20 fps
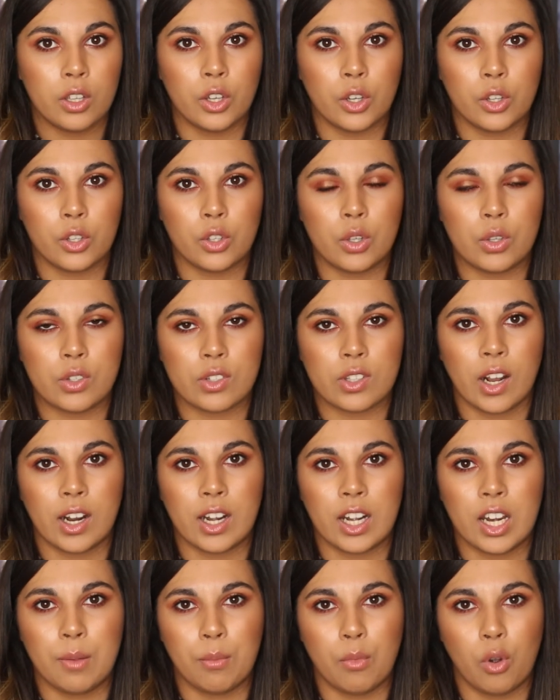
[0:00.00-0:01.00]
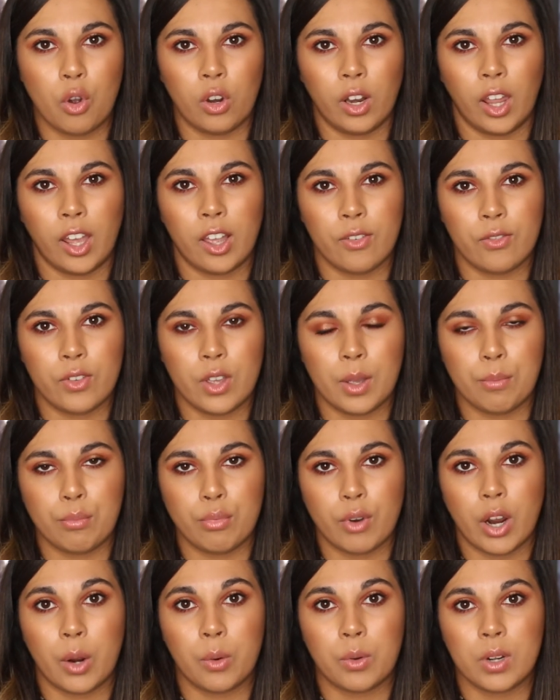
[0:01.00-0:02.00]
you could do slightly more like of your
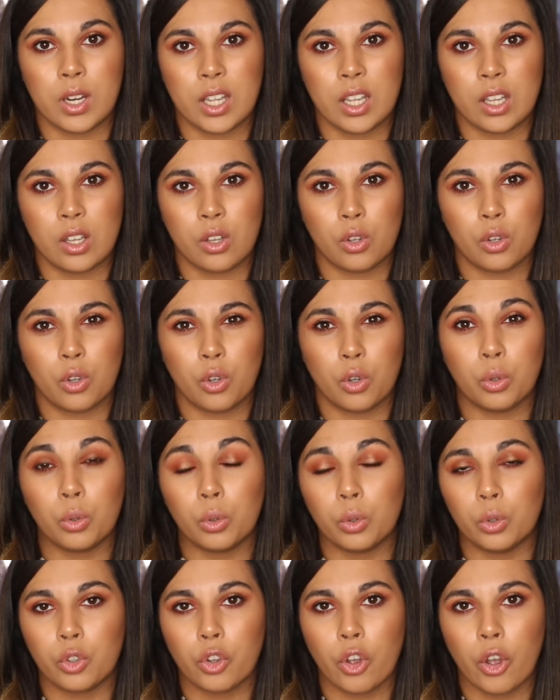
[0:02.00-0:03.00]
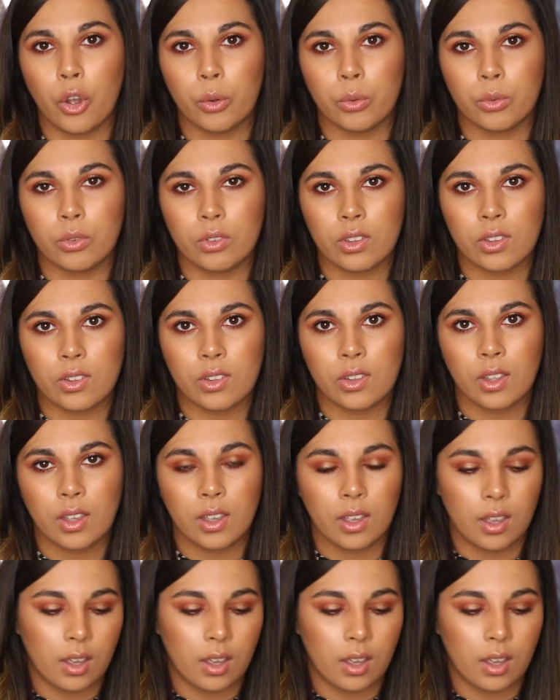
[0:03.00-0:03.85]
browny cool tones.